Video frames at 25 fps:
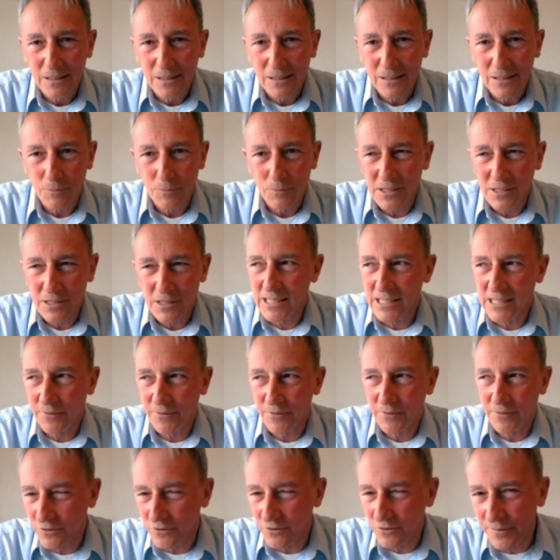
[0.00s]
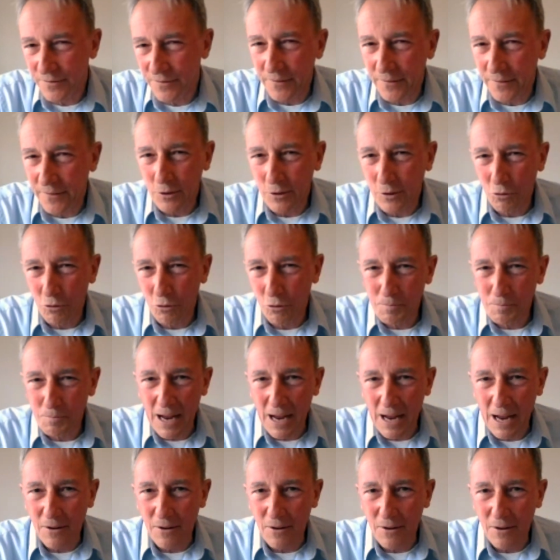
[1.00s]
with 750
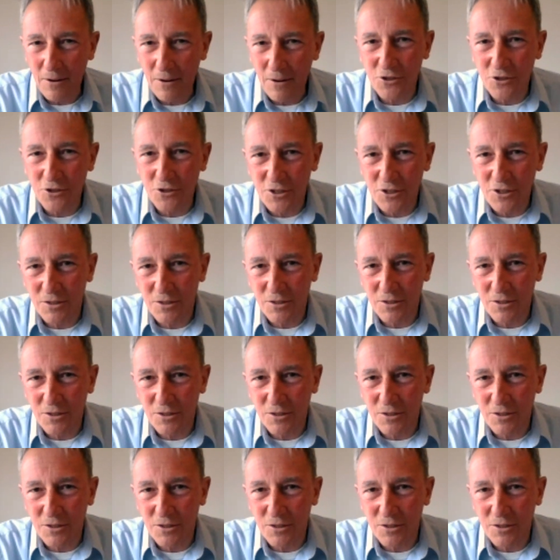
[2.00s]
horsepower engines,